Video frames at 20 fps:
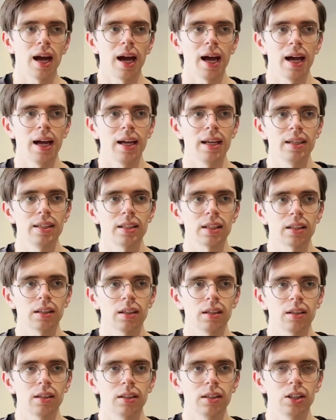And
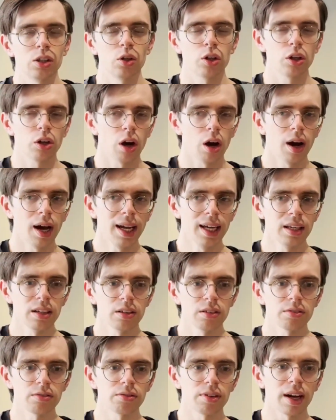you kind
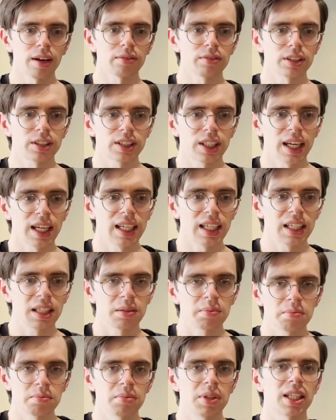of have to
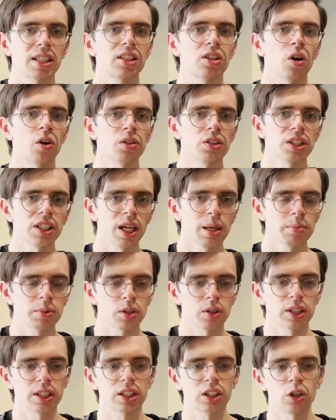take this concept
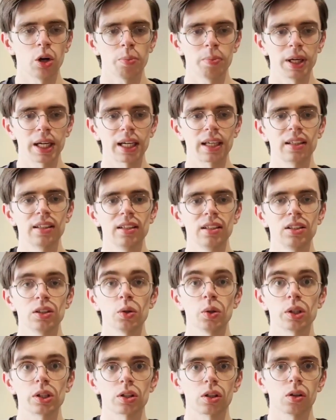or this topic
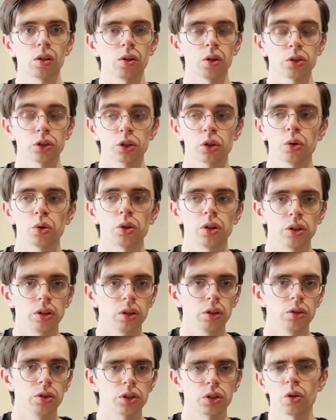to its logical
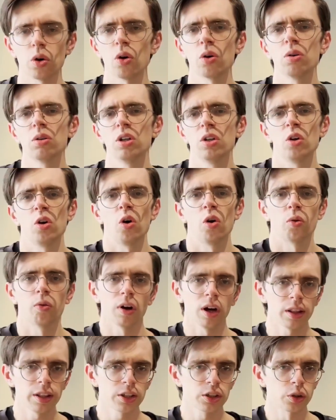conclusion, or
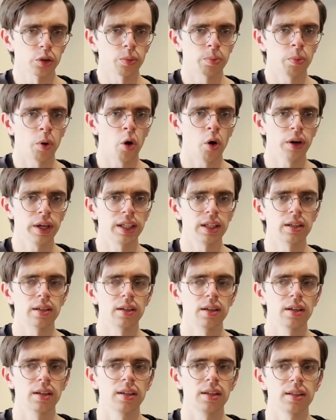rather to a point
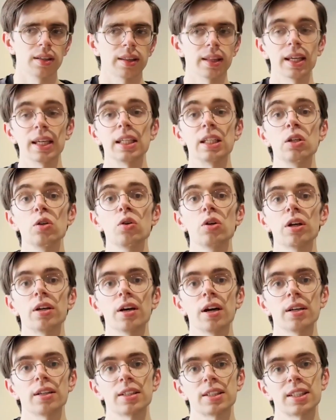that you can
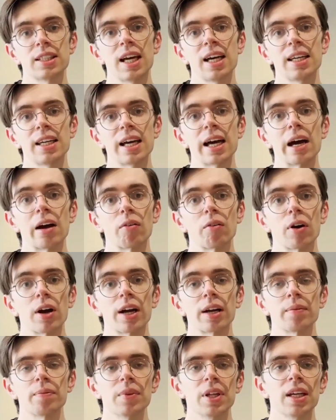understand it at,
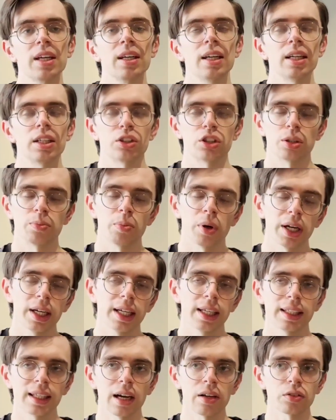right? It should
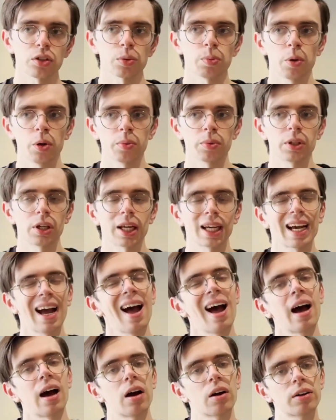break it down to a point where you're like,
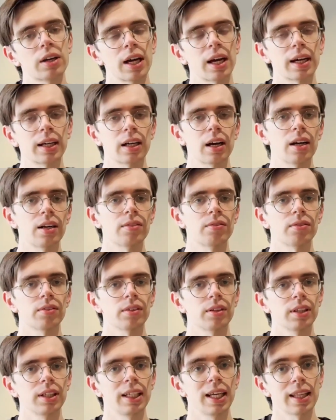okay, I kind of
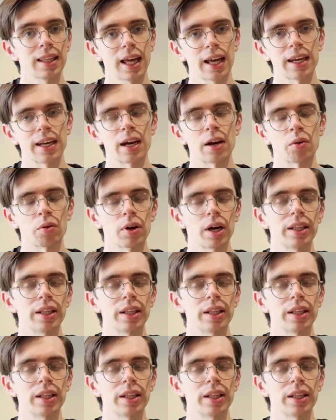get that now.